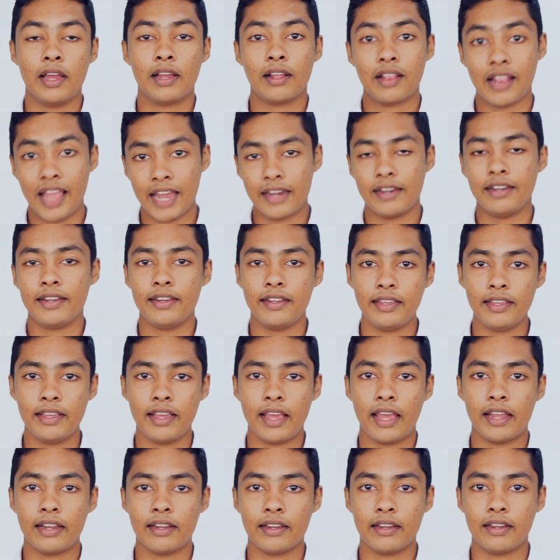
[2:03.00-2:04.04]
clarity
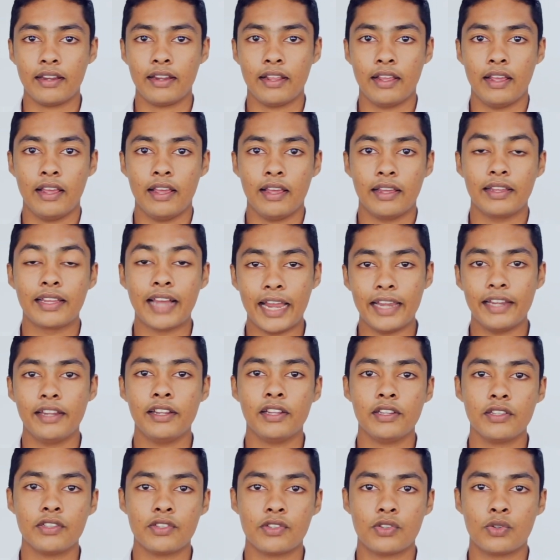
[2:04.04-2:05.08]
and
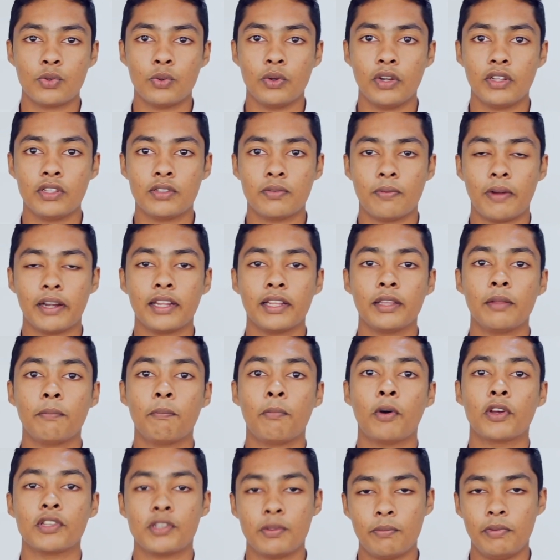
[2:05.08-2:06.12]
guidance towards what are the
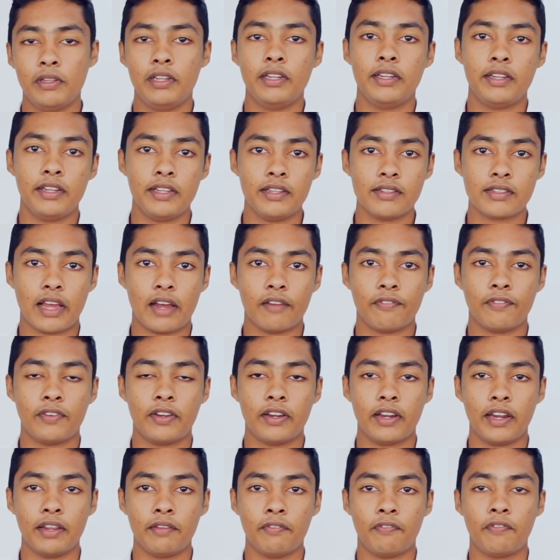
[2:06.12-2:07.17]
possibilities
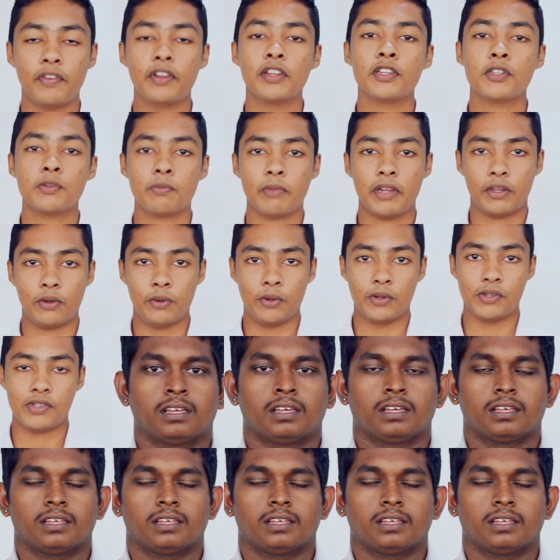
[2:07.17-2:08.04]
after I finish my course.